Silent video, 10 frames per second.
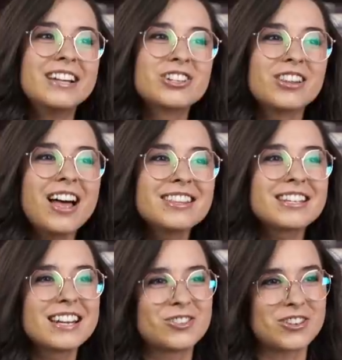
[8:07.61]
Shallan's
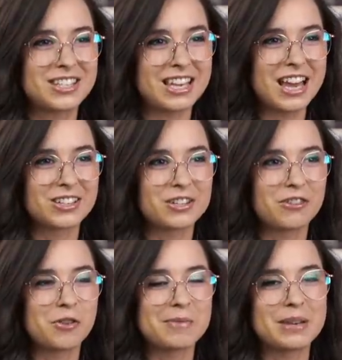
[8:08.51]
an interesting character
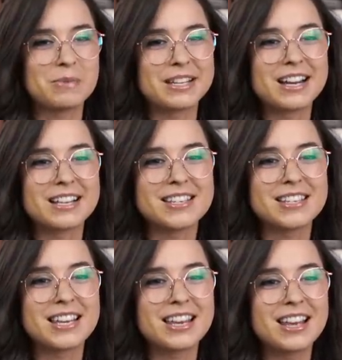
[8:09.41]
for me
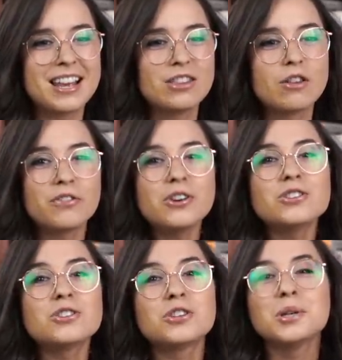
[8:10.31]
because in the
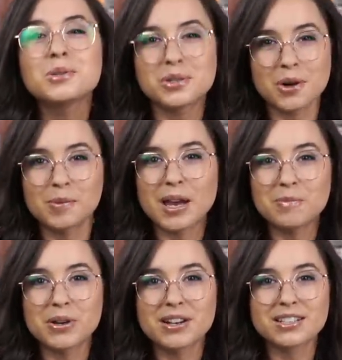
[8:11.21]
first two Stormlight
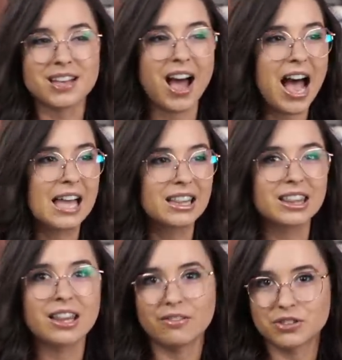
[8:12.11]
books, I
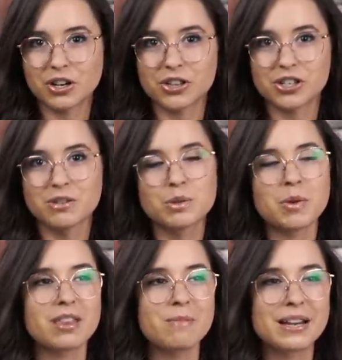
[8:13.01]
loved her. She was
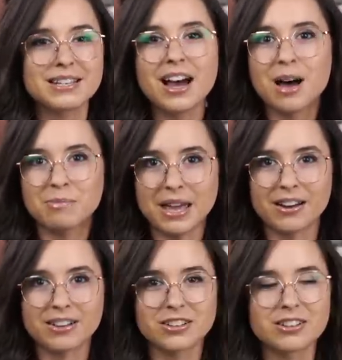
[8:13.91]
one of my top
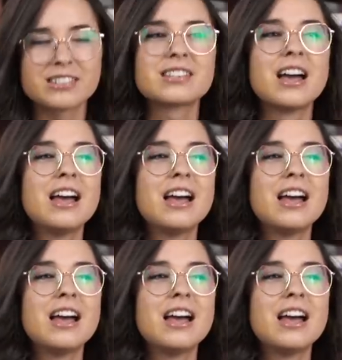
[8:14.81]
characters.